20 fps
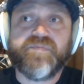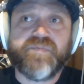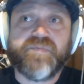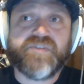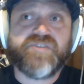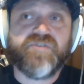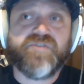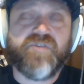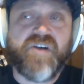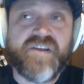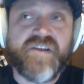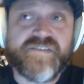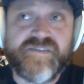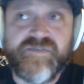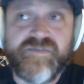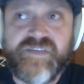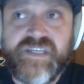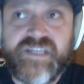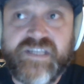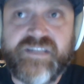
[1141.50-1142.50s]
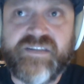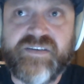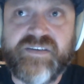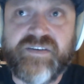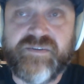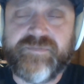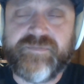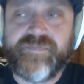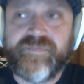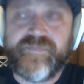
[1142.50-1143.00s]
but you also need
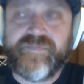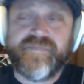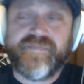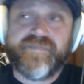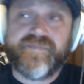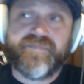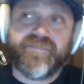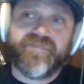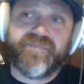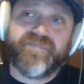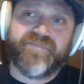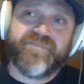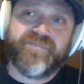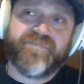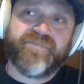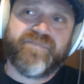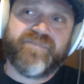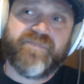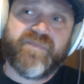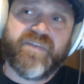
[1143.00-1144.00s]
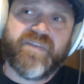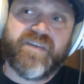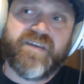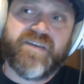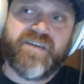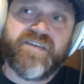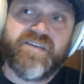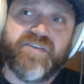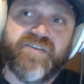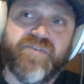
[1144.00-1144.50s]
the
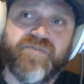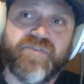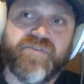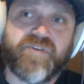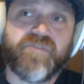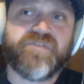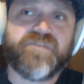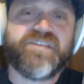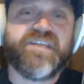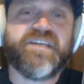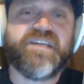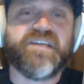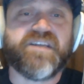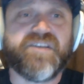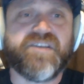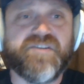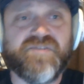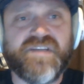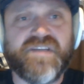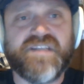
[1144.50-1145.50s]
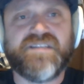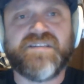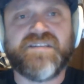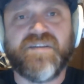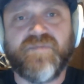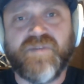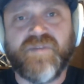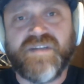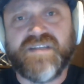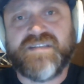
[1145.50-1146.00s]
you know the critique. You need
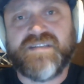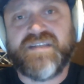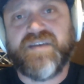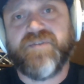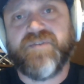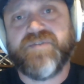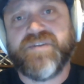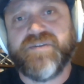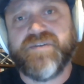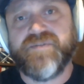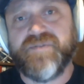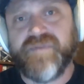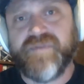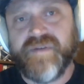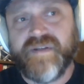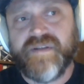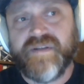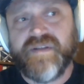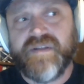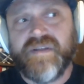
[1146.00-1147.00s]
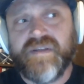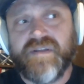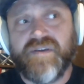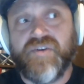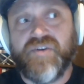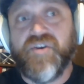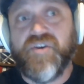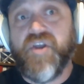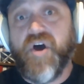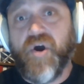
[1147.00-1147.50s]
someone to tell you
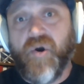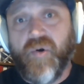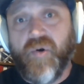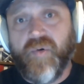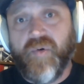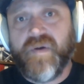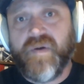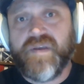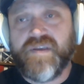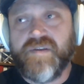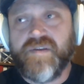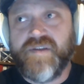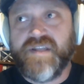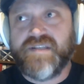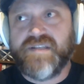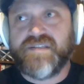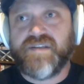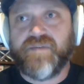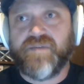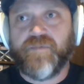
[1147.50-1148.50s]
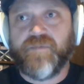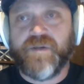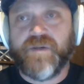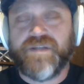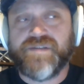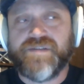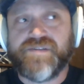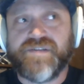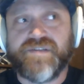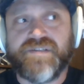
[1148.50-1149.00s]
no. You need
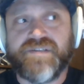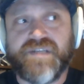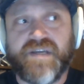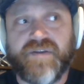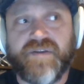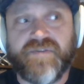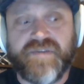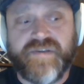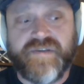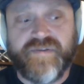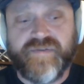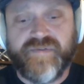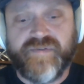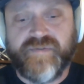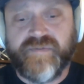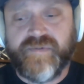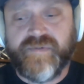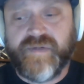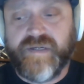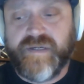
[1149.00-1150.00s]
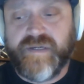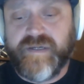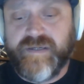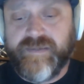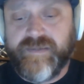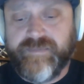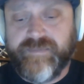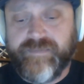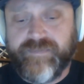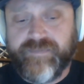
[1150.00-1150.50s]
someone to tell you
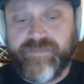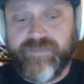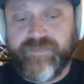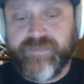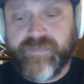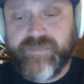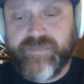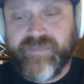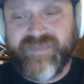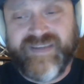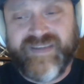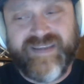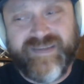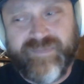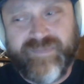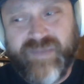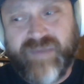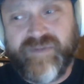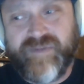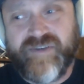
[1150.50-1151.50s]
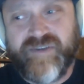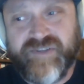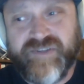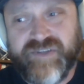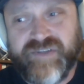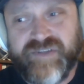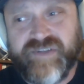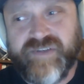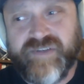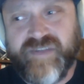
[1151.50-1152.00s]
um, maybe you
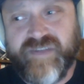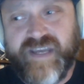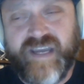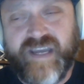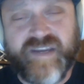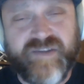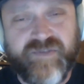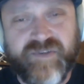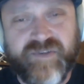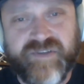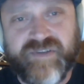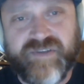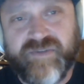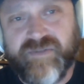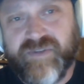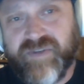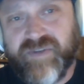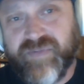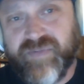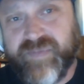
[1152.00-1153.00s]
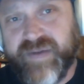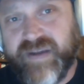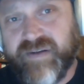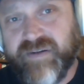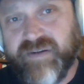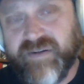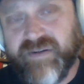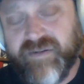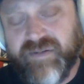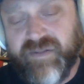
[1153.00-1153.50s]
shouldn't do that. You can do a little
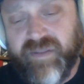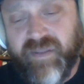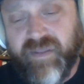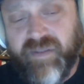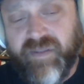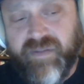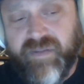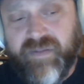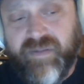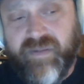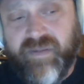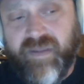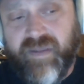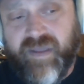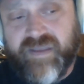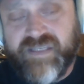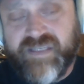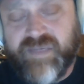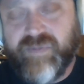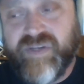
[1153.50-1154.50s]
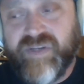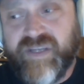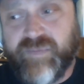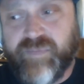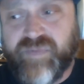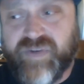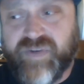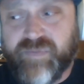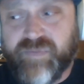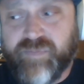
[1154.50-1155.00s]
better. Uh, someone to
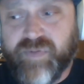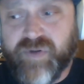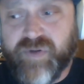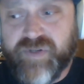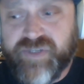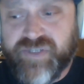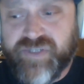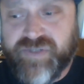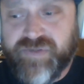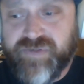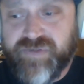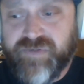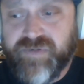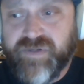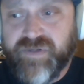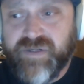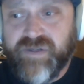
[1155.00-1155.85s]
to push you